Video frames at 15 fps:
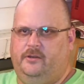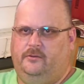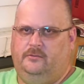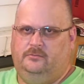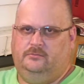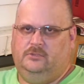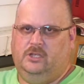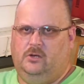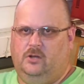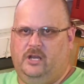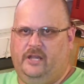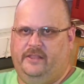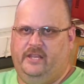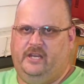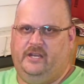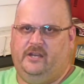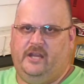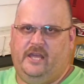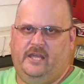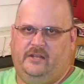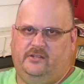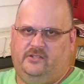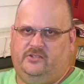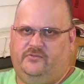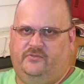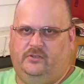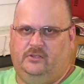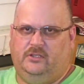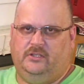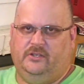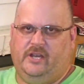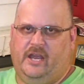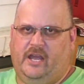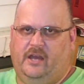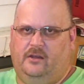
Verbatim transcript: going on the internet, just fooling around,